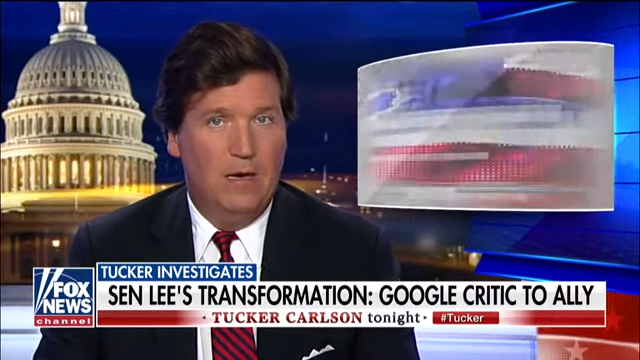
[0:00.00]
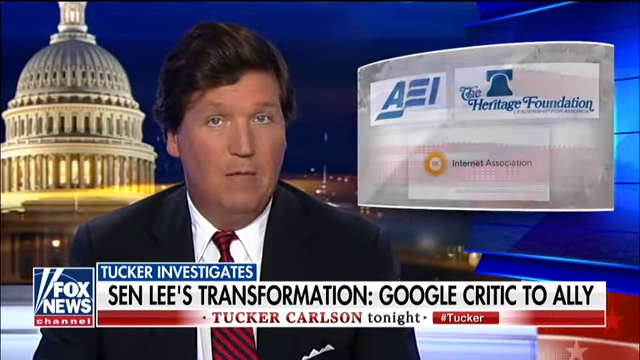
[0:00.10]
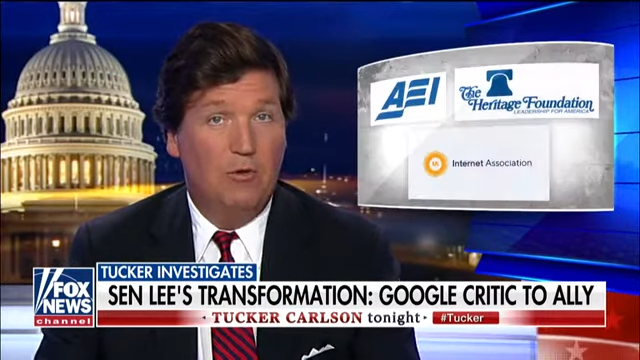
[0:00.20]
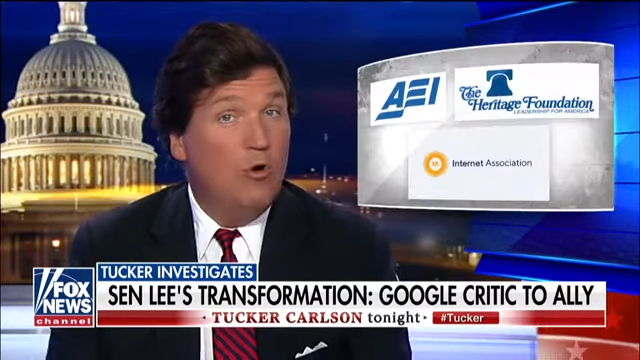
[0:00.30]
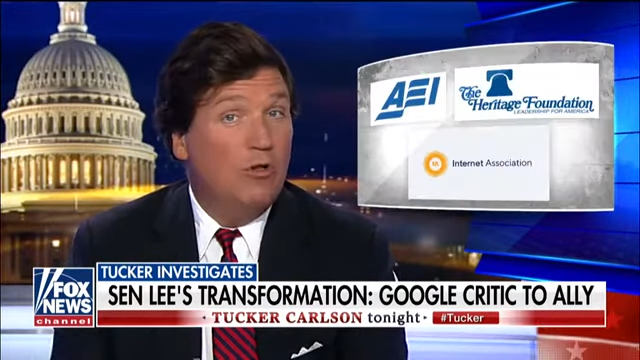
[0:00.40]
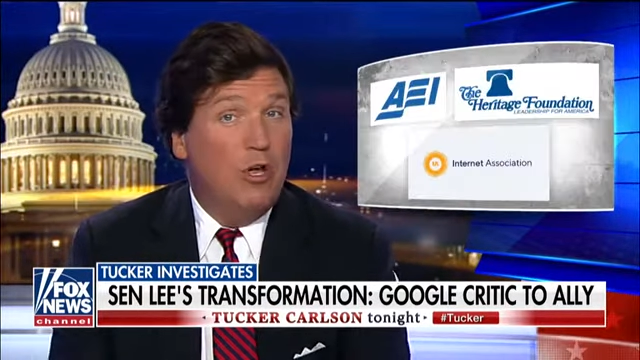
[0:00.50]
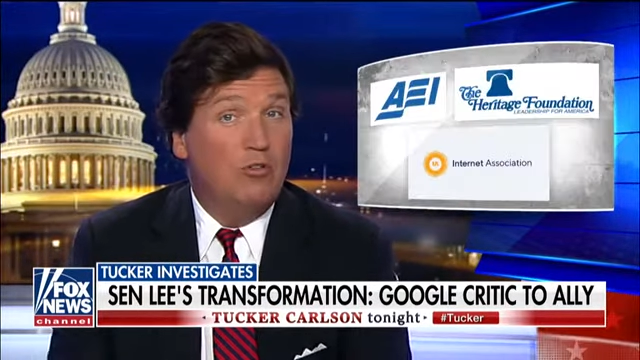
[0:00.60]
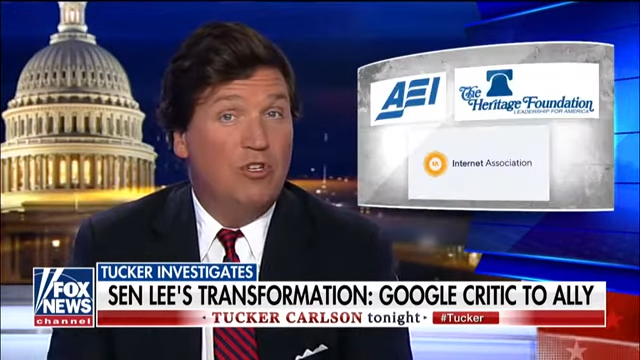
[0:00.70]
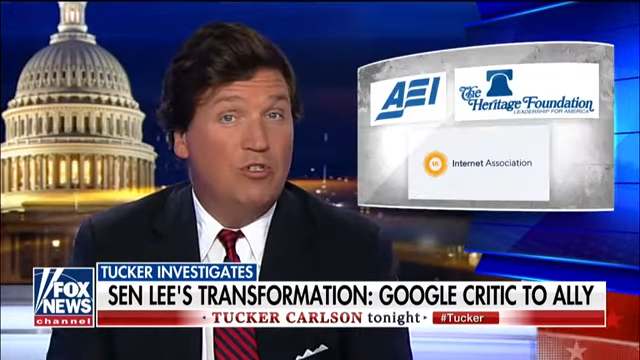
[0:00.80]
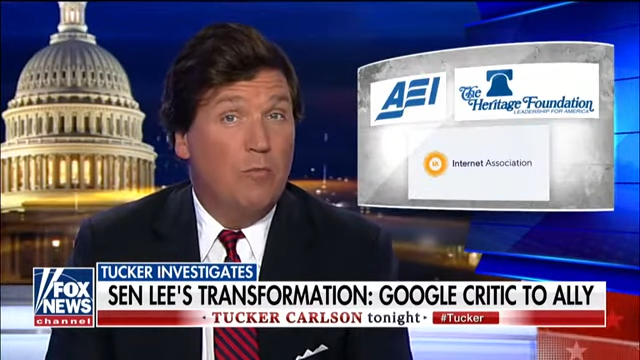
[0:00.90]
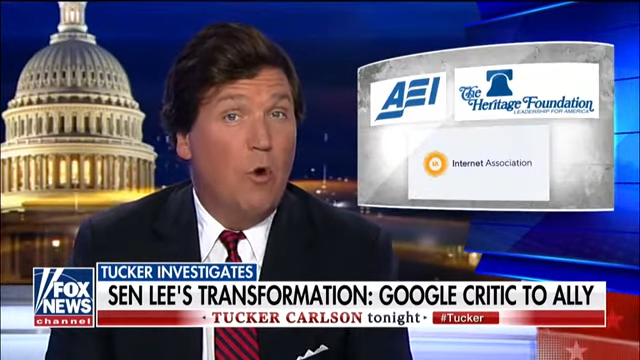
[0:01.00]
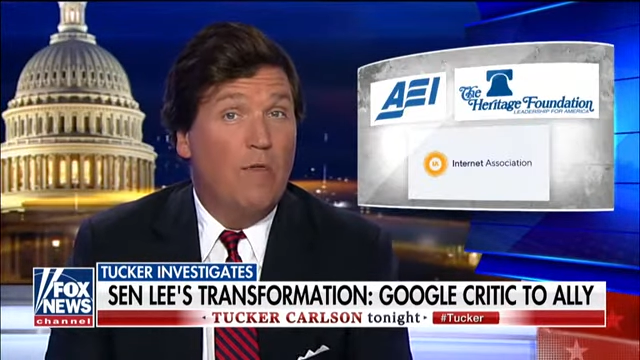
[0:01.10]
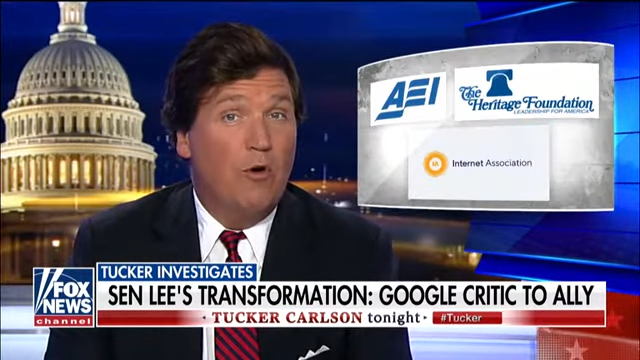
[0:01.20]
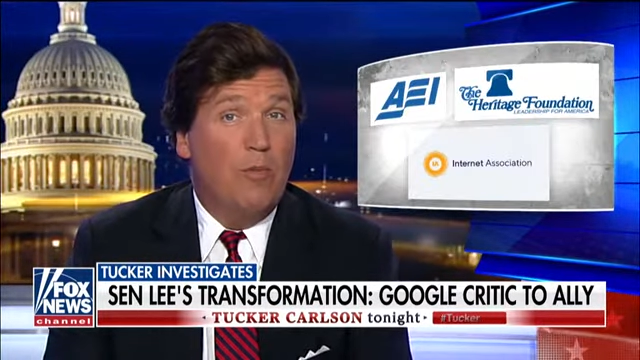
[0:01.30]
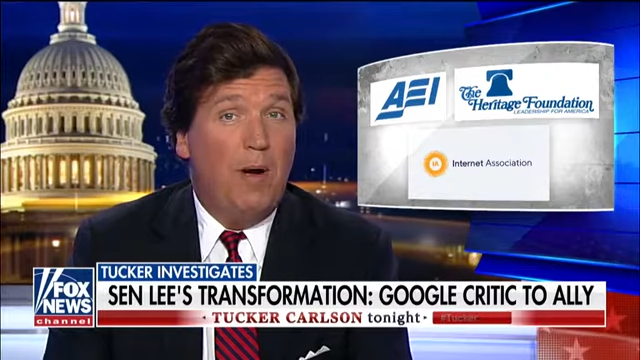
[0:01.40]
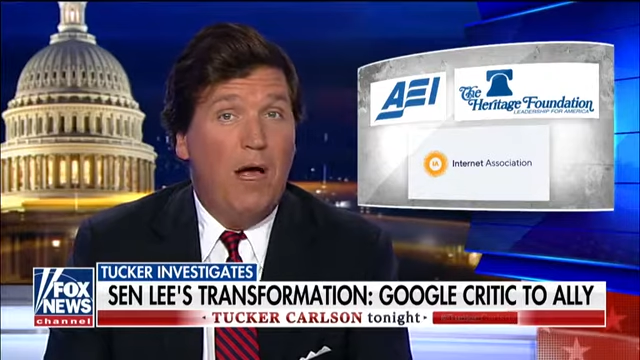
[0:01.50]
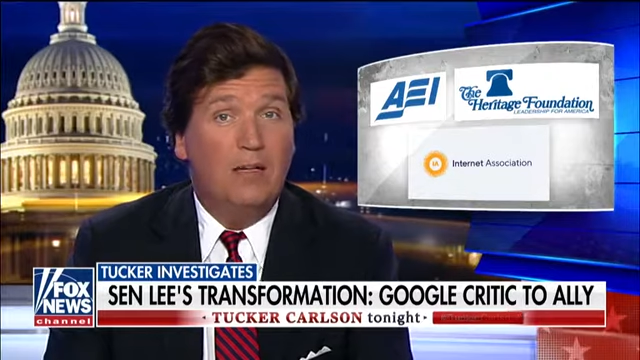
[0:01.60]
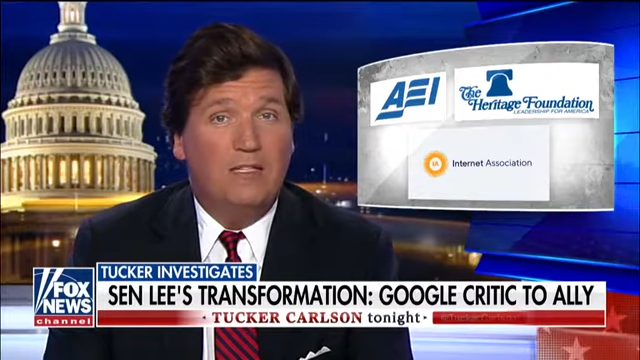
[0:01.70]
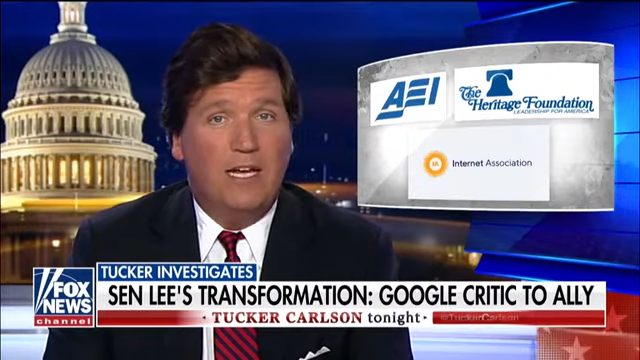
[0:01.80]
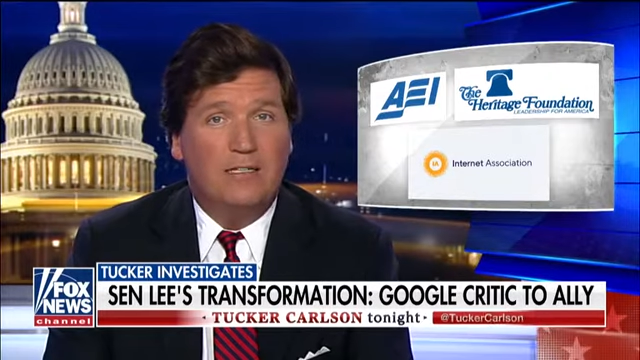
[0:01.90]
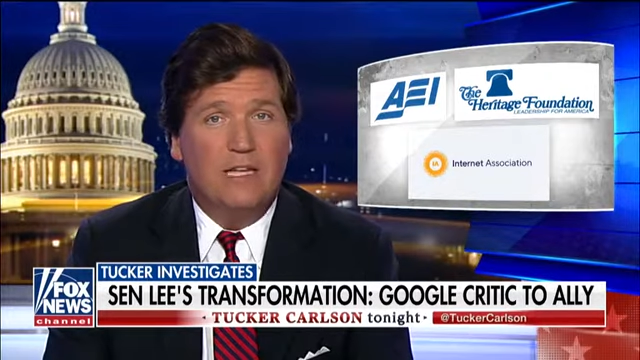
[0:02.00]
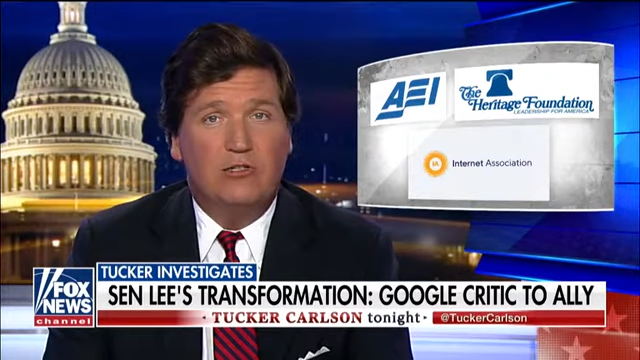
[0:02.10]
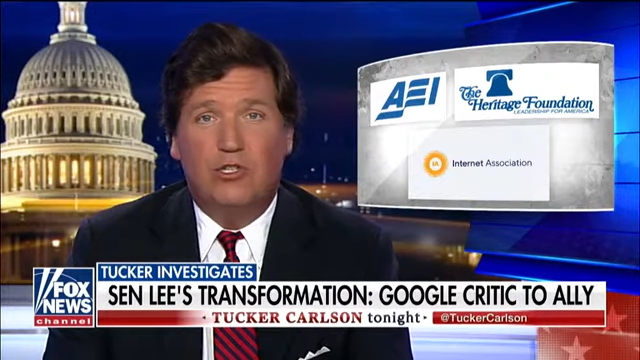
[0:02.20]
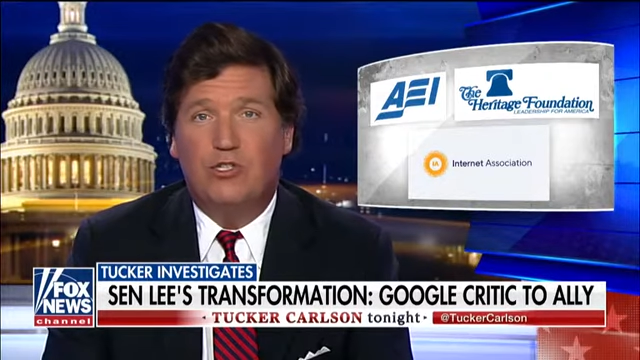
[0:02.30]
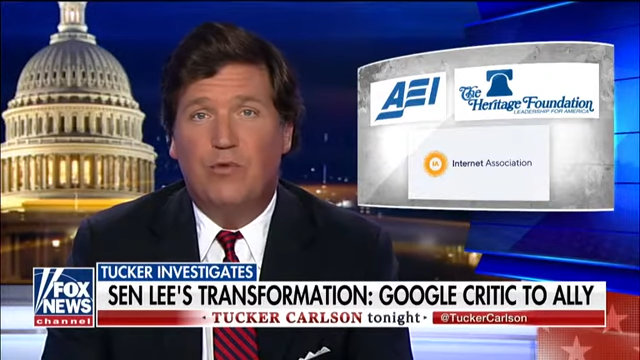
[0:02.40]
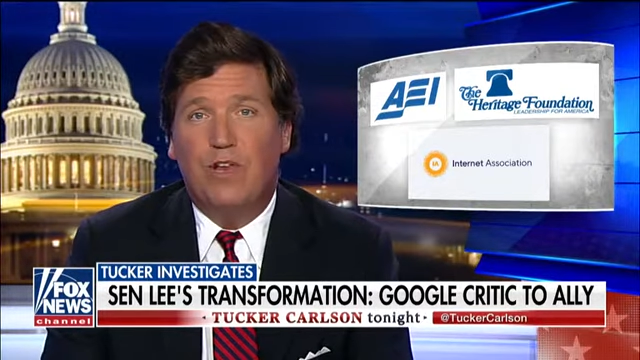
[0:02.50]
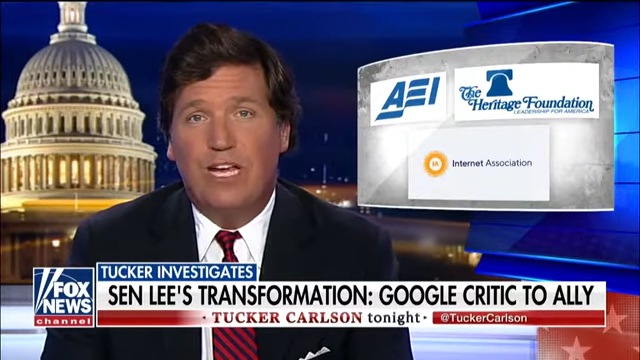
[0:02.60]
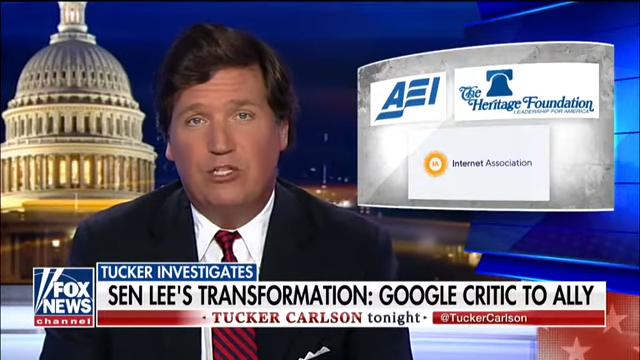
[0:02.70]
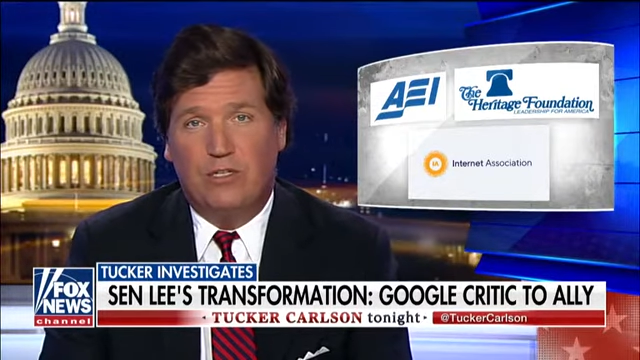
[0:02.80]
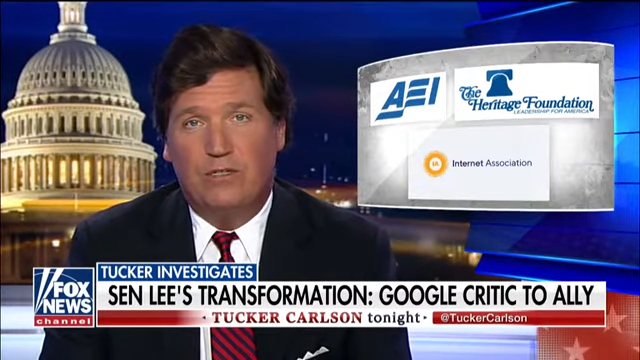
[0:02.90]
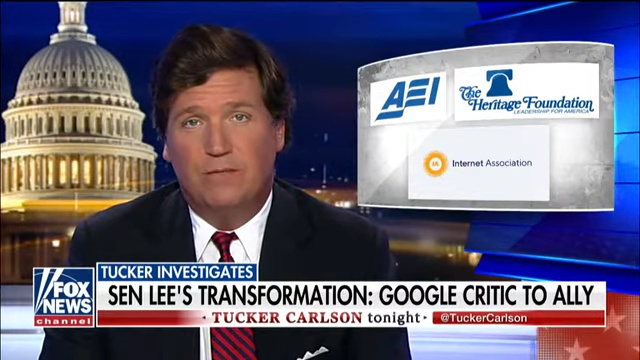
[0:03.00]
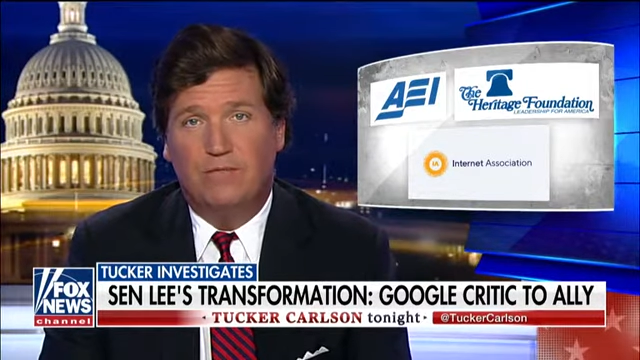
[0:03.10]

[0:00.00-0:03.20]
Google knows there's more, though, to politics than just donations.